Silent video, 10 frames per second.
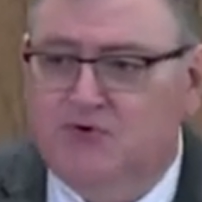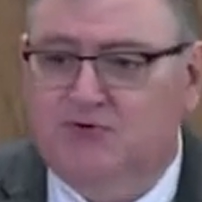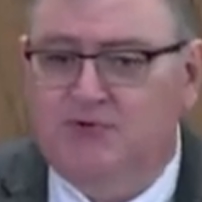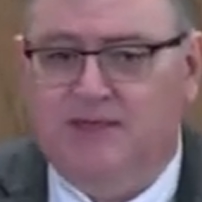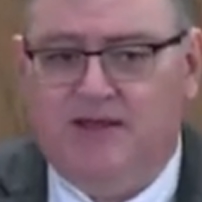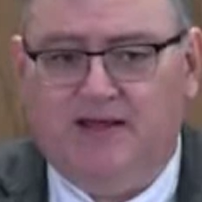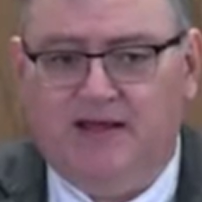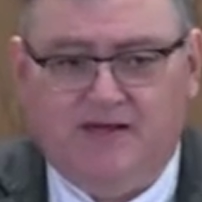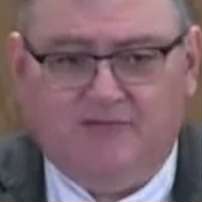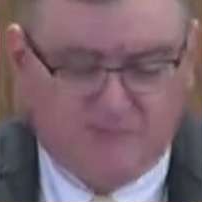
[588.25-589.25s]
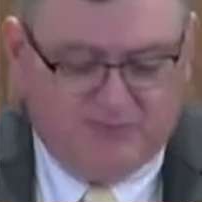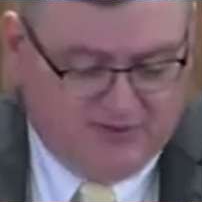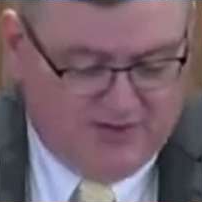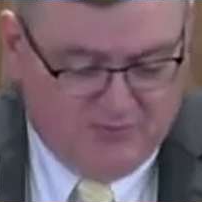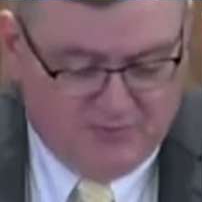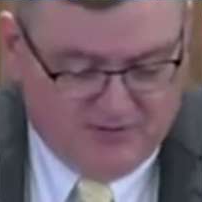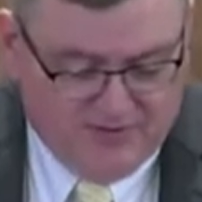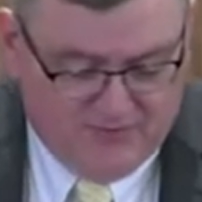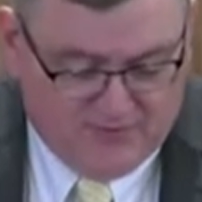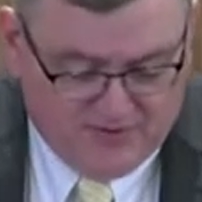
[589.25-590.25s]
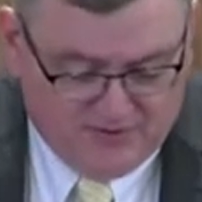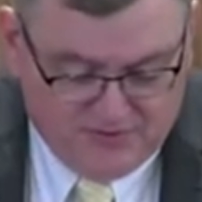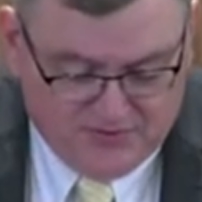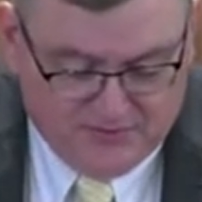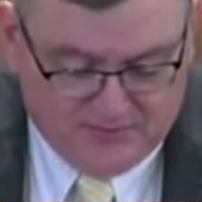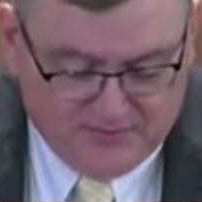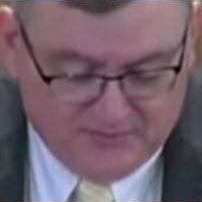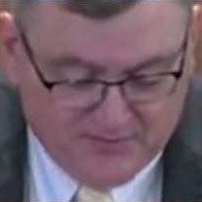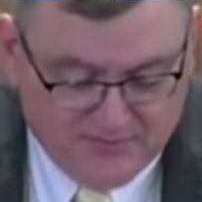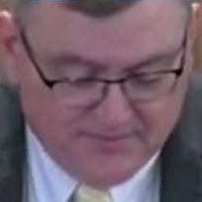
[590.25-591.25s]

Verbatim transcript: told them they could have them, sell them, whatever they wanted to do with them."